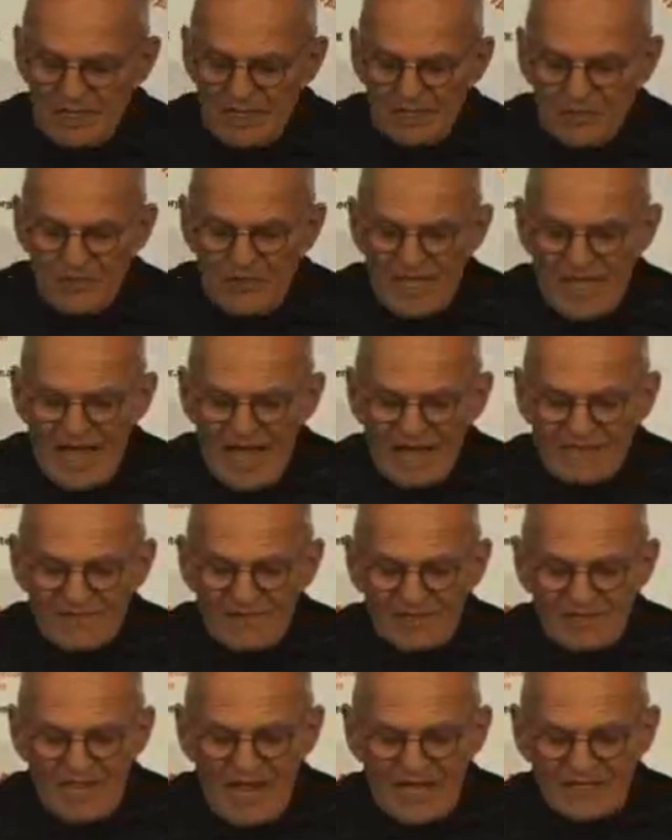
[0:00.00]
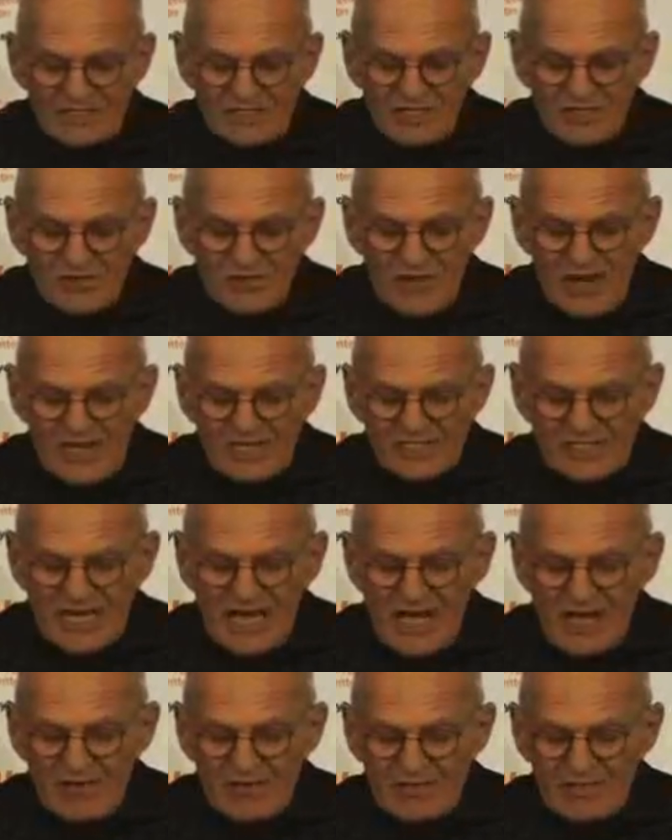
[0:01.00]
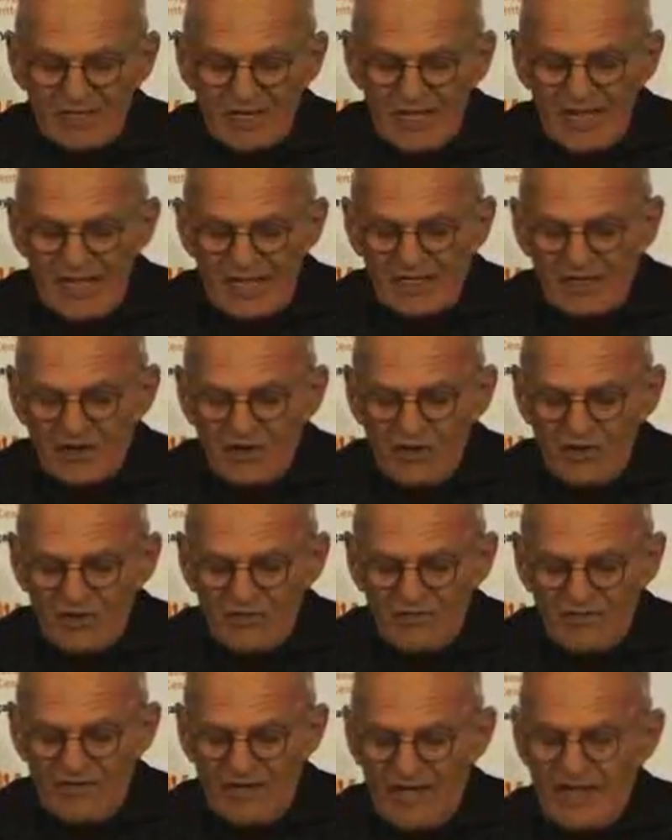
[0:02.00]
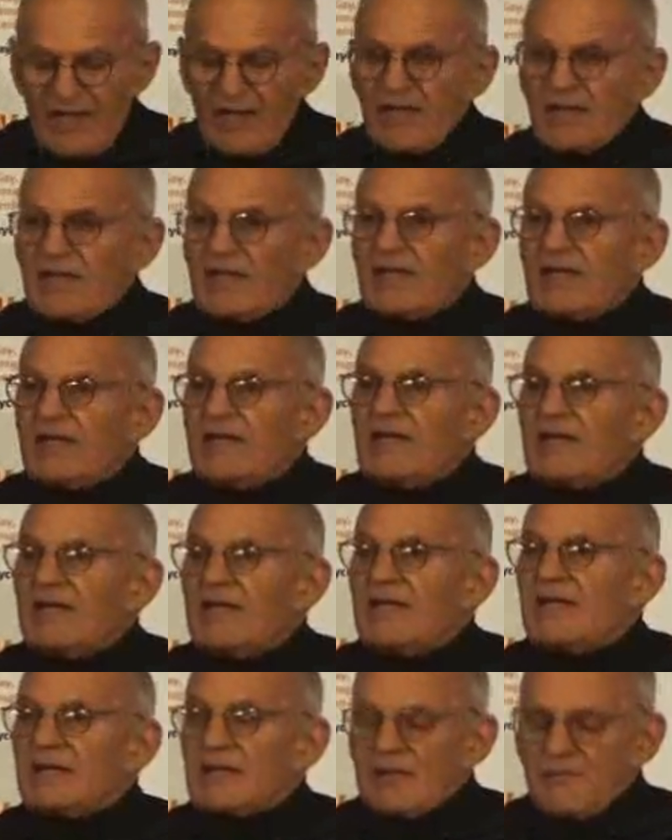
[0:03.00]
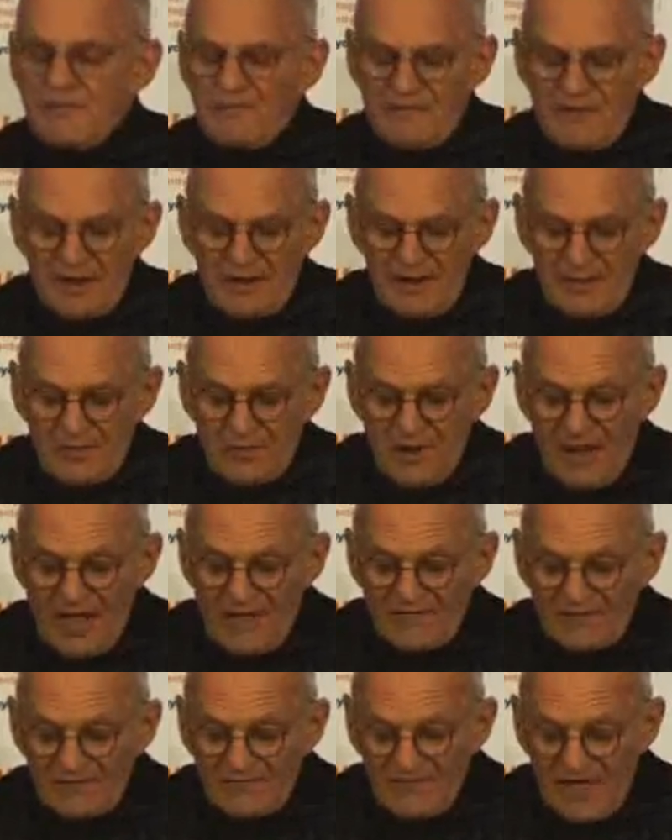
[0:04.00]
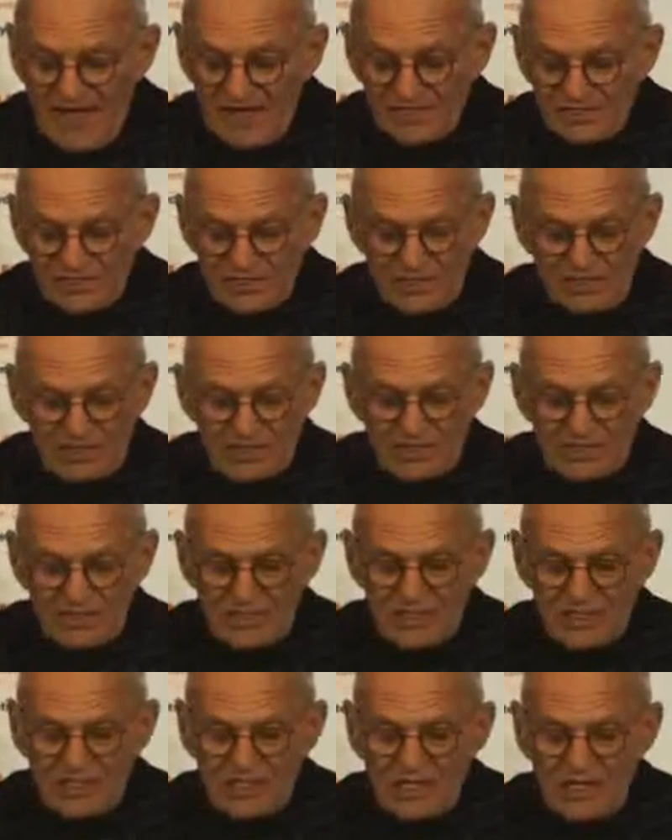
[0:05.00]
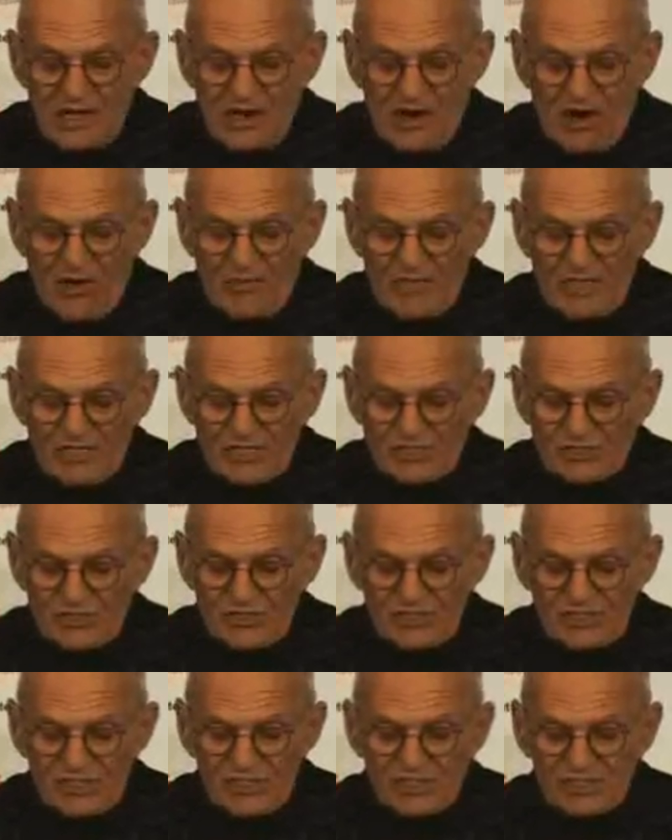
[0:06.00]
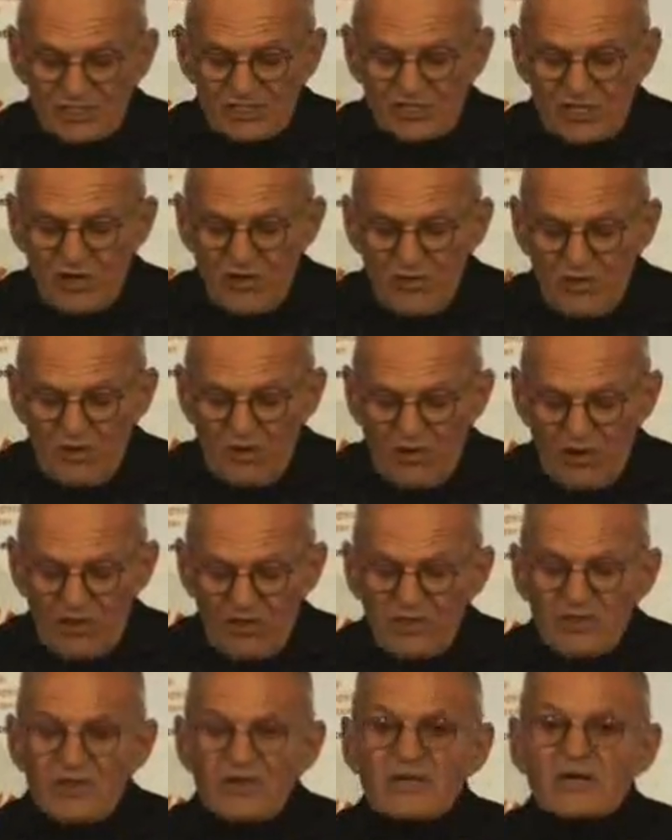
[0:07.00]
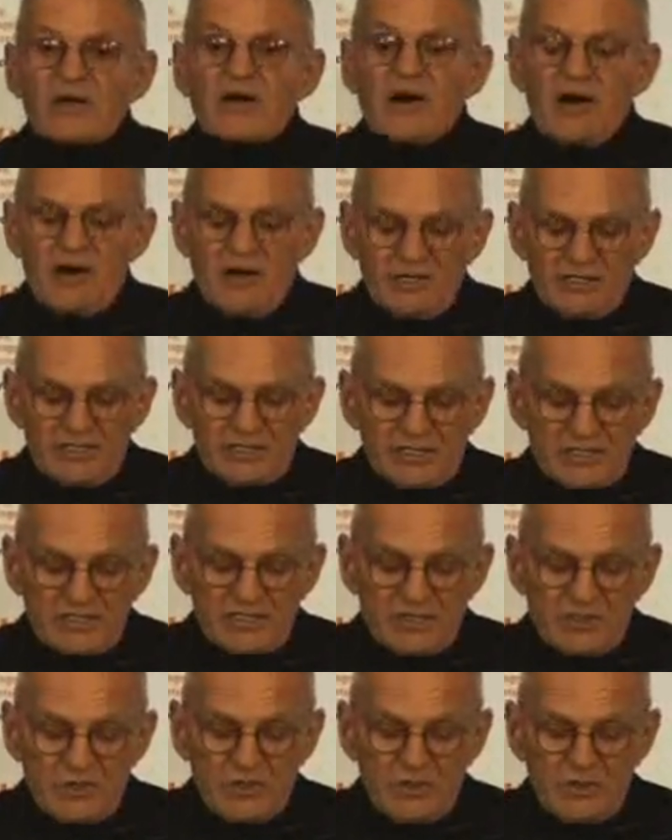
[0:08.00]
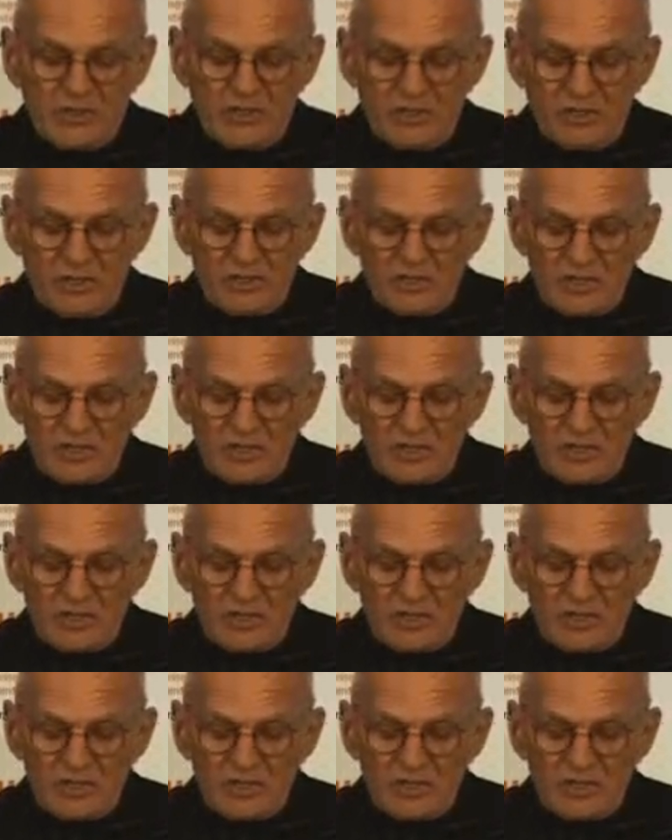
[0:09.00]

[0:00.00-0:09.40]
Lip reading: We have a lot to thrash out and codify in a very private fashion. Armies shouldn't show all their cards to the world.